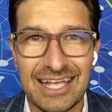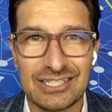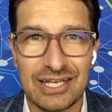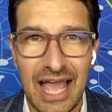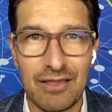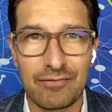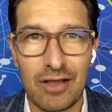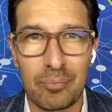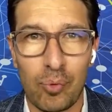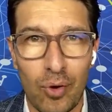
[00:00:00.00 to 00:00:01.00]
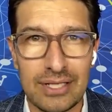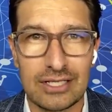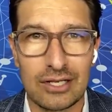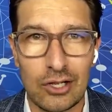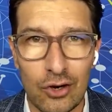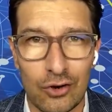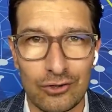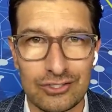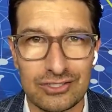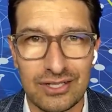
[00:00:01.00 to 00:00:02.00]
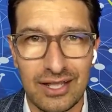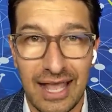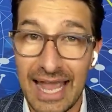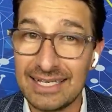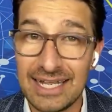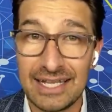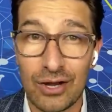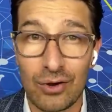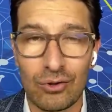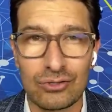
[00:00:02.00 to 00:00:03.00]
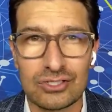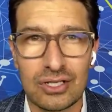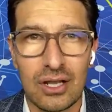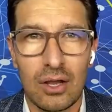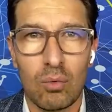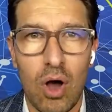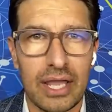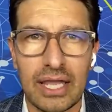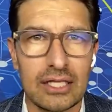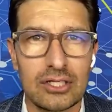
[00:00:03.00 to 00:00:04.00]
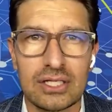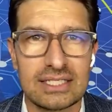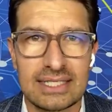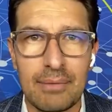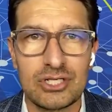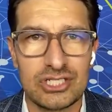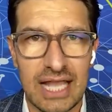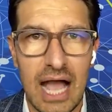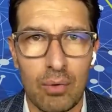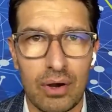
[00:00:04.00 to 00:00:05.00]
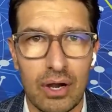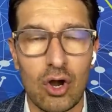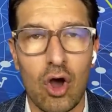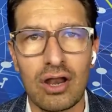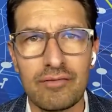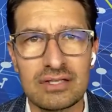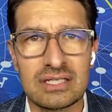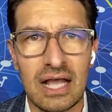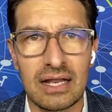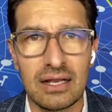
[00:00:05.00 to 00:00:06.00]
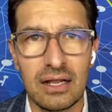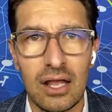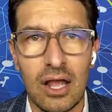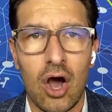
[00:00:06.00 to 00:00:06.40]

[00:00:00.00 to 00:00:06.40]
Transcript: So now you've got boys and girls, eighteen-year-olds, walking into the same shower, and all of a sudden,